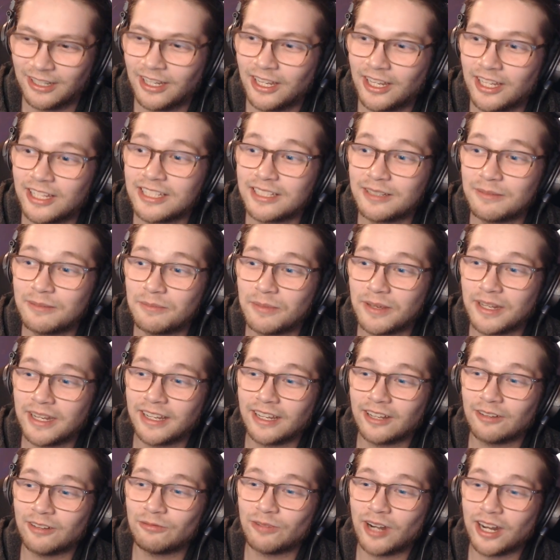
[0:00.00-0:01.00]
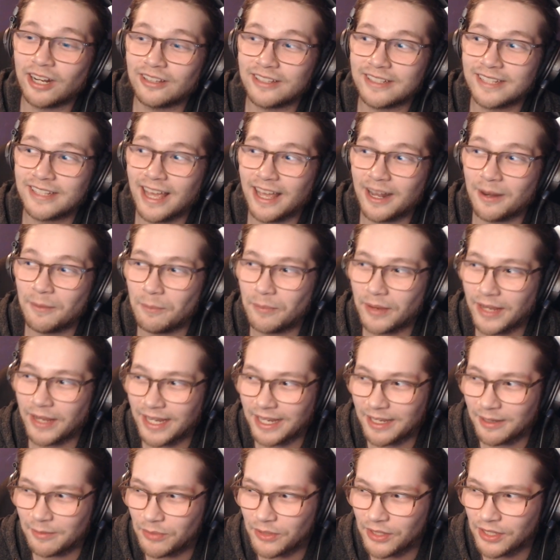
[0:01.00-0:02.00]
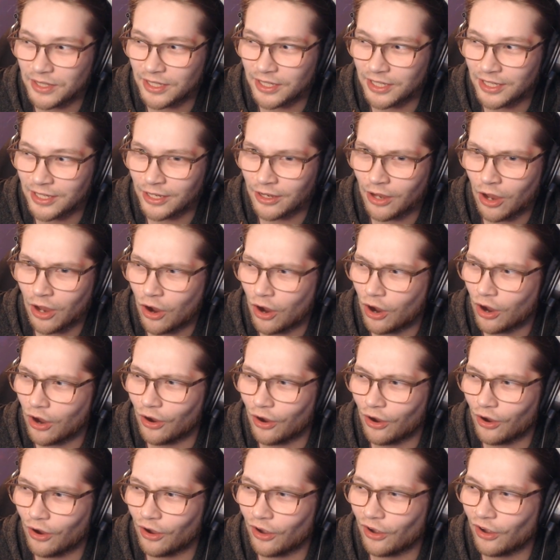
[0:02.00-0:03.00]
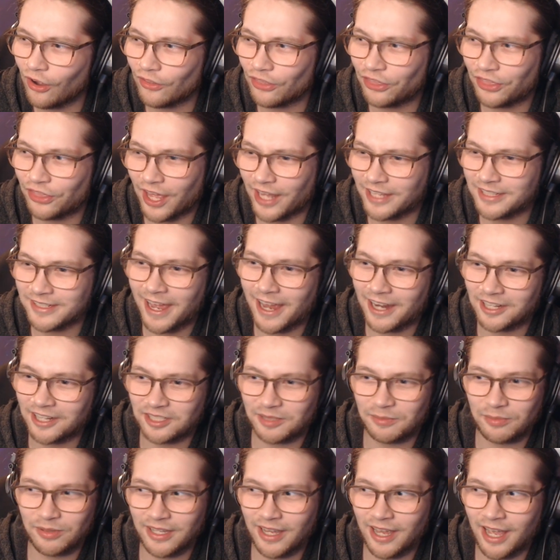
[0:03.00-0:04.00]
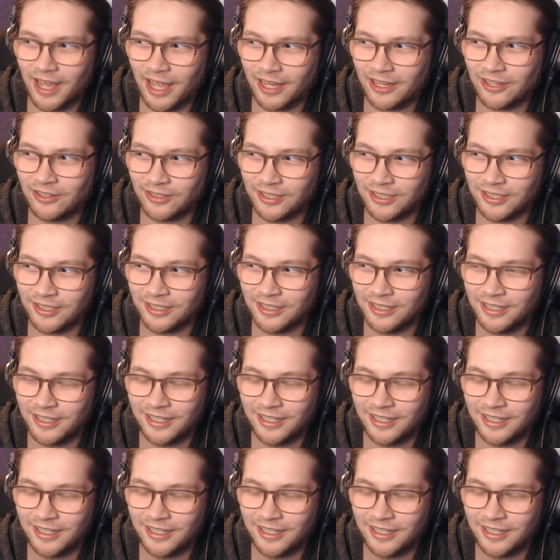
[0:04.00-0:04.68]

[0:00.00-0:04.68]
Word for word: spinning and reckless had a baby that's actually pretty accurate.